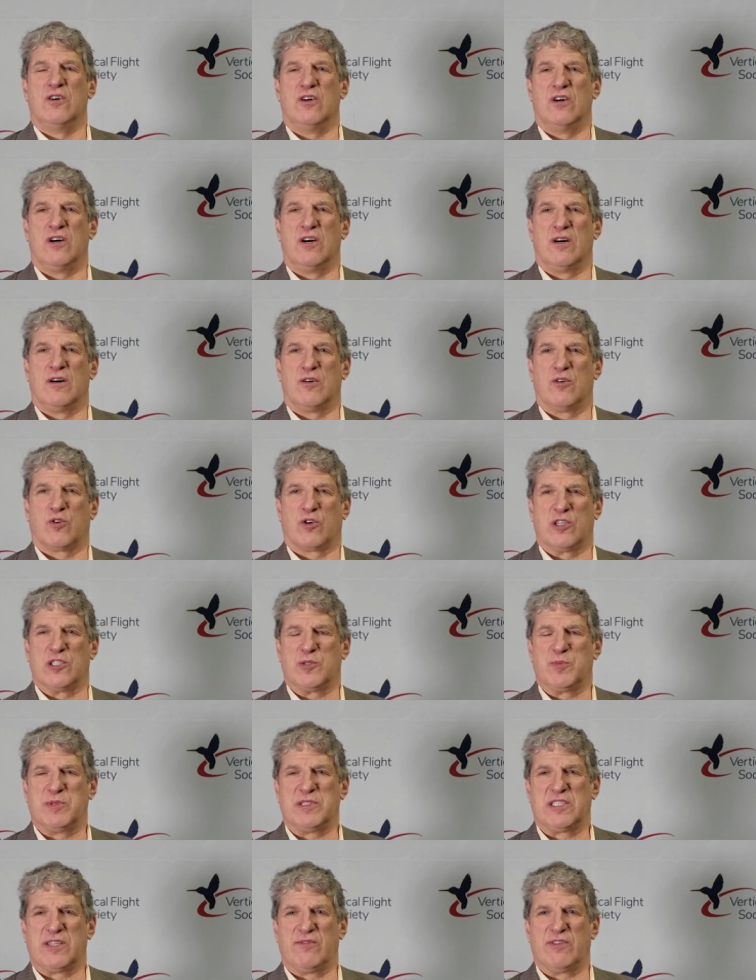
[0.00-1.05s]
uh, or a
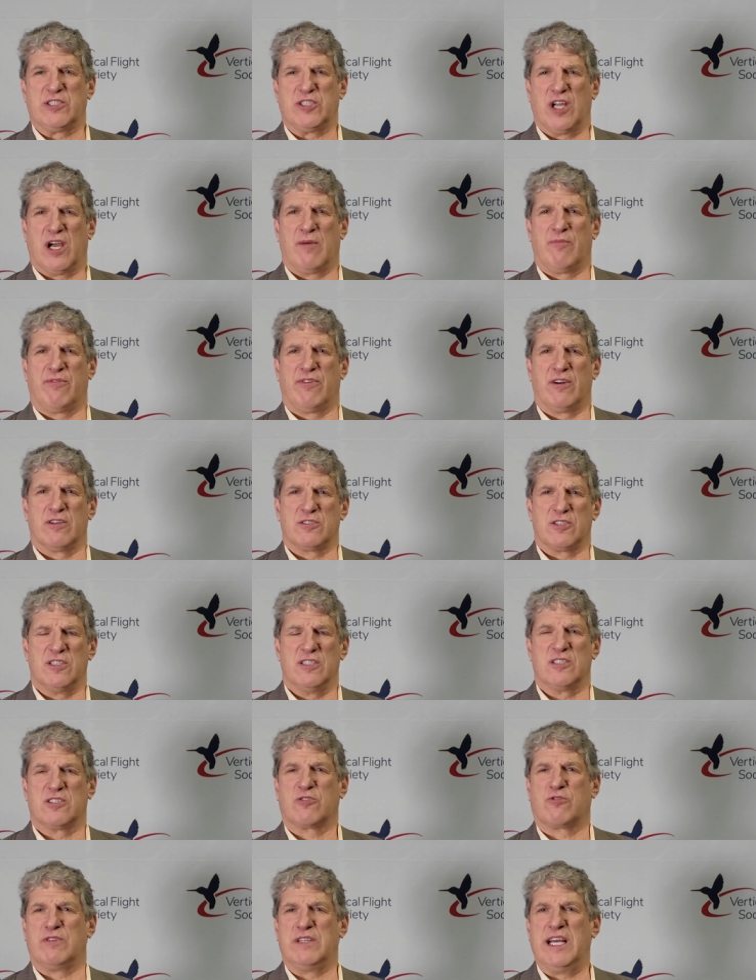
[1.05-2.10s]
specific job function,
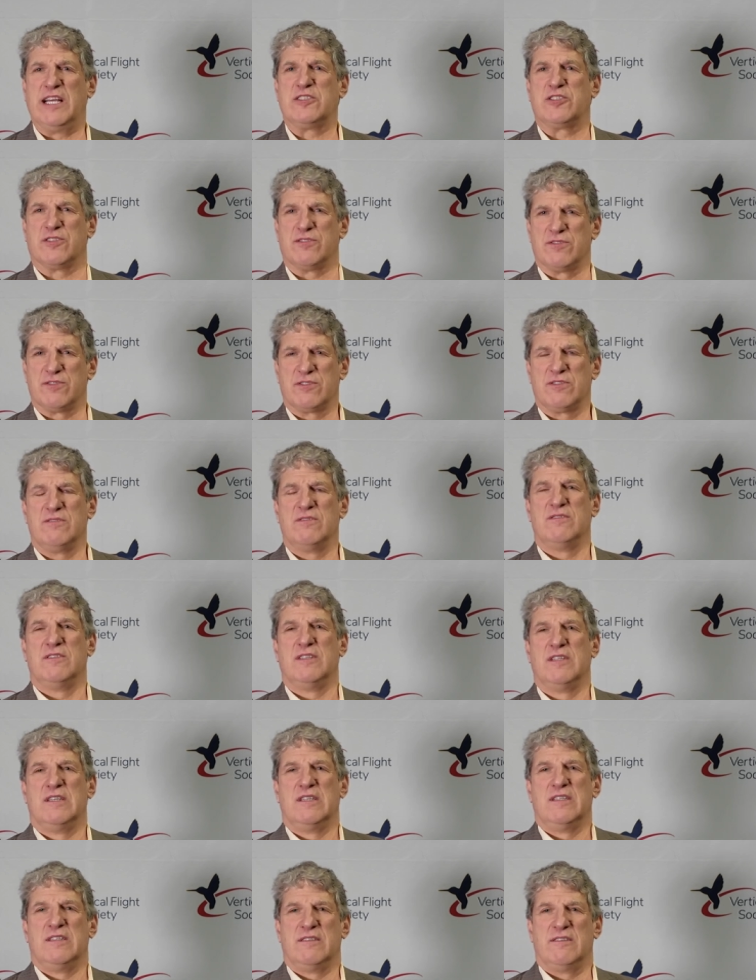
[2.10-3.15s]
it's credentials
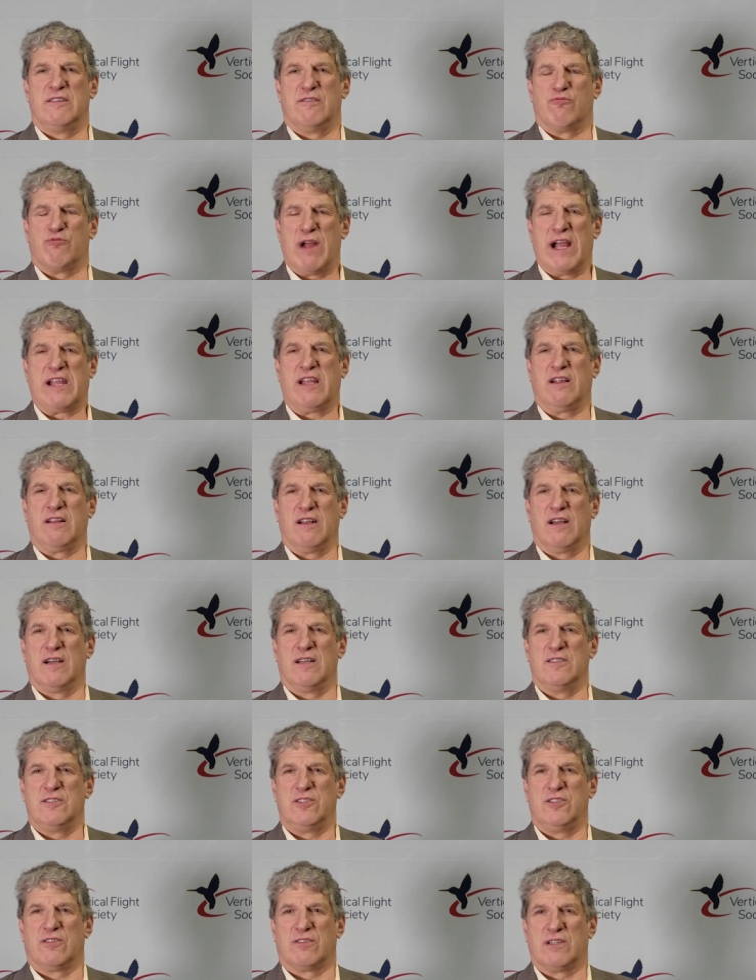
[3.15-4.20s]
that
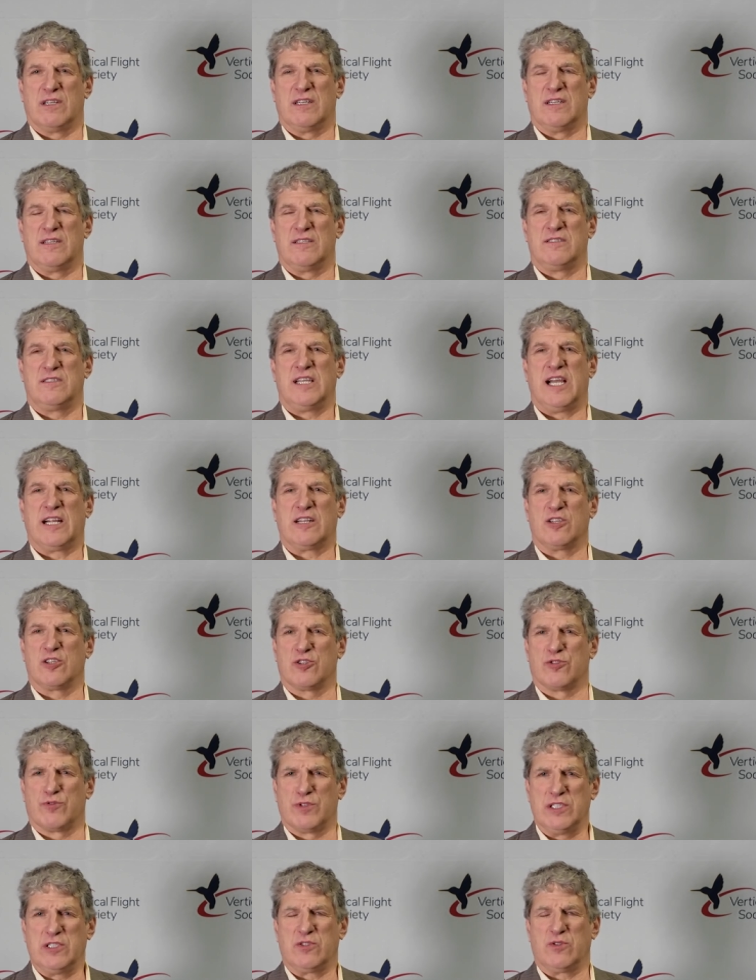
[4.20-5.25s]
recognize you're a
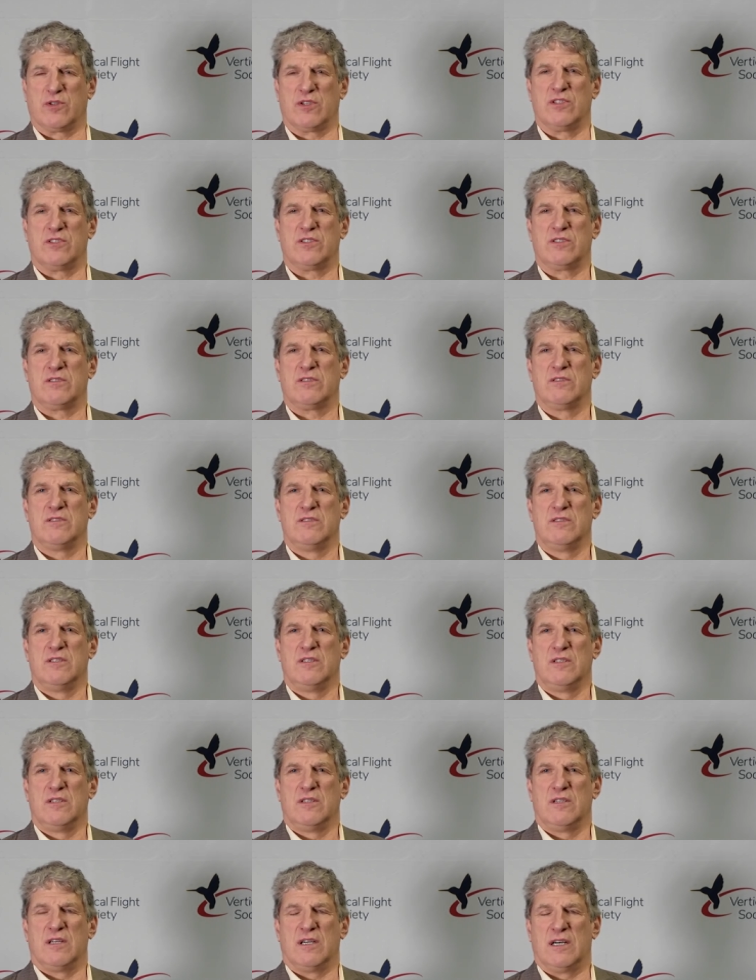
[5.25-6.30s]
technical resource
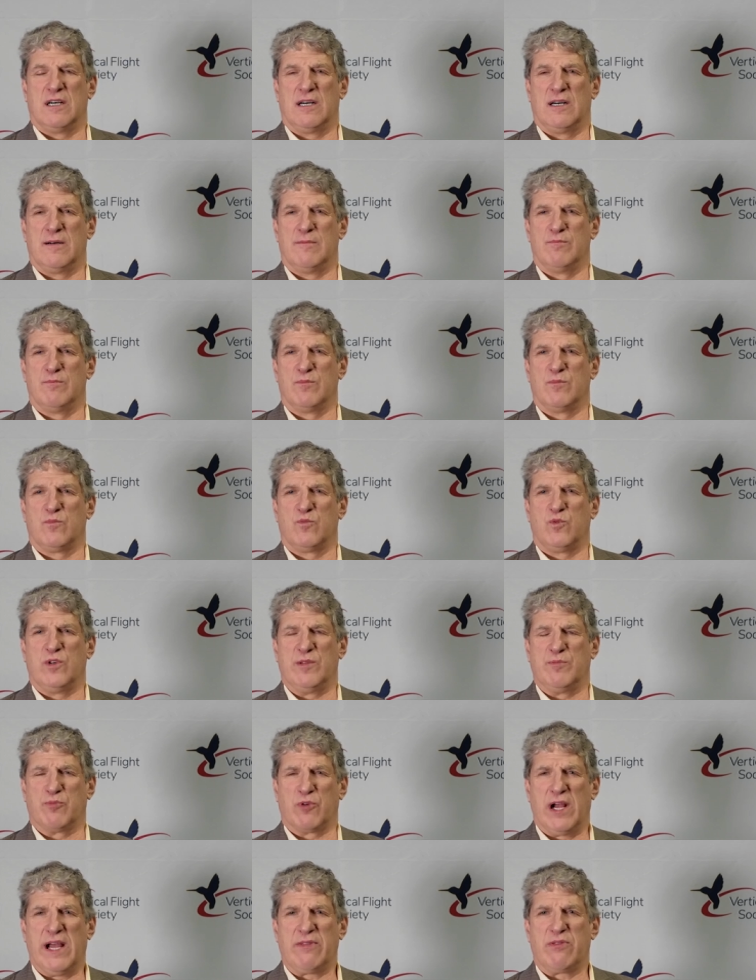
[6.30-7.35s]
um,
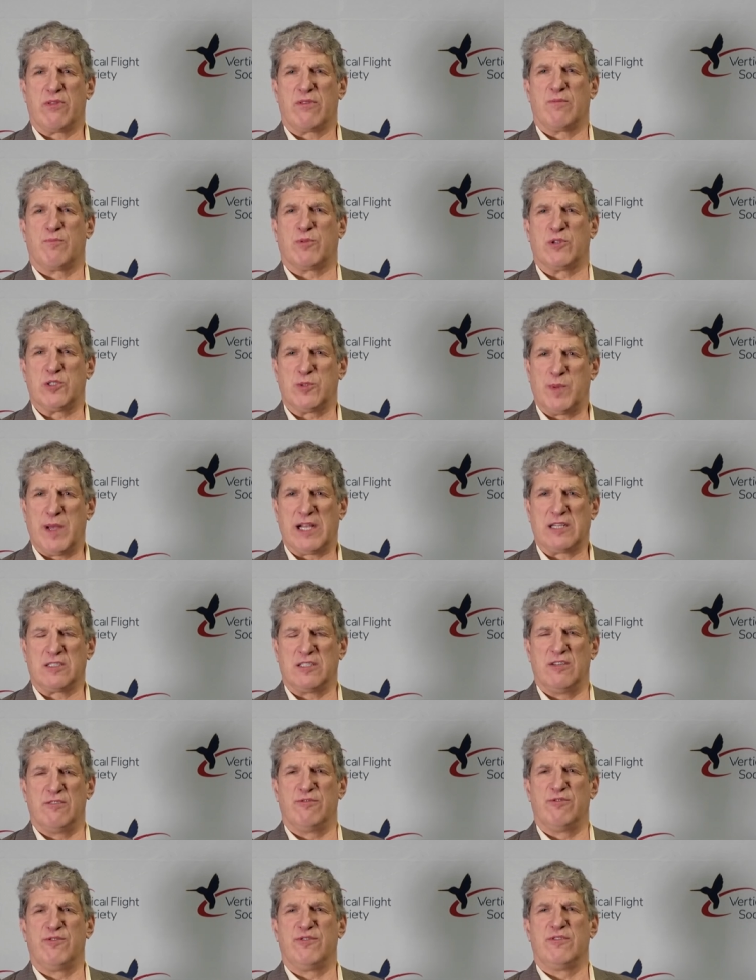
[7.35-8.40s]
with breadth,
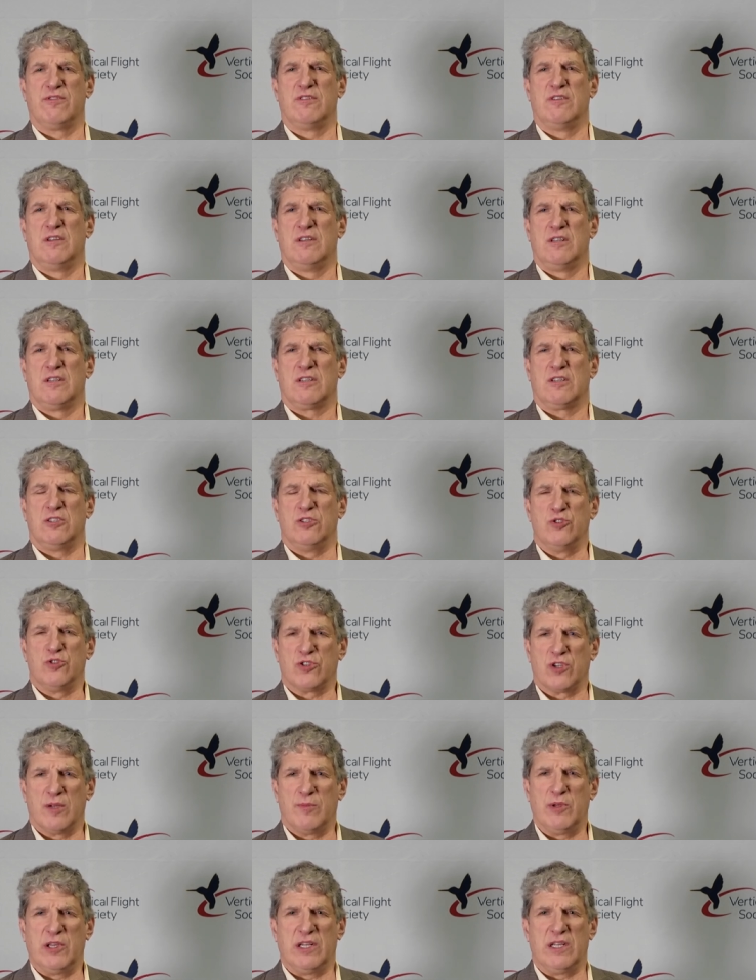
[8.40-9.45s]
perspective,
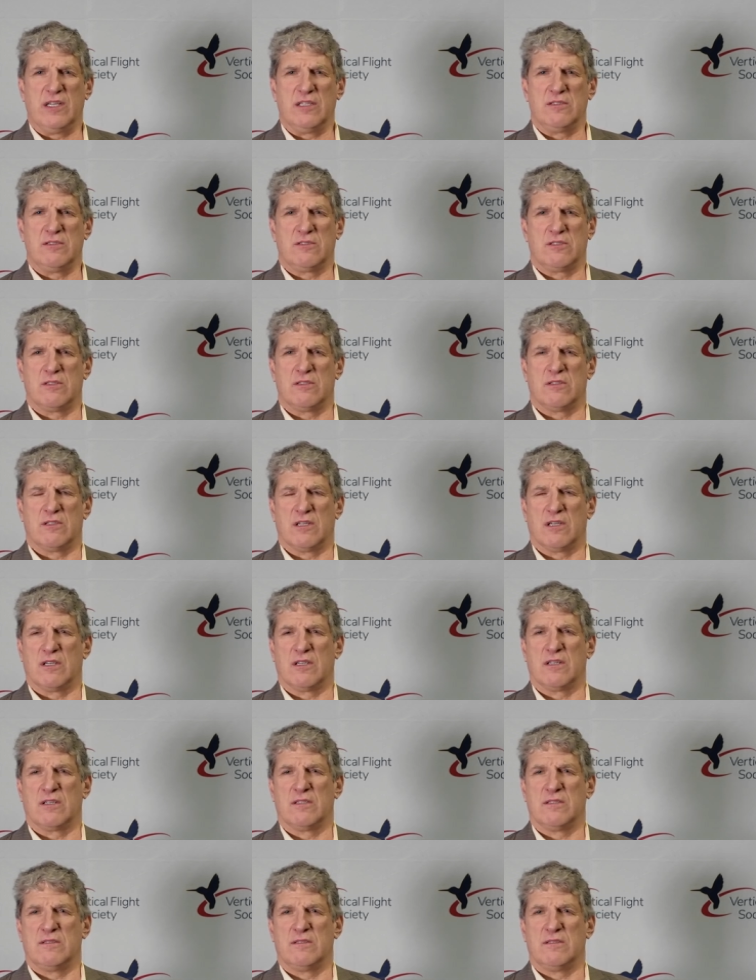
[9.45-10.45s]
contributing to the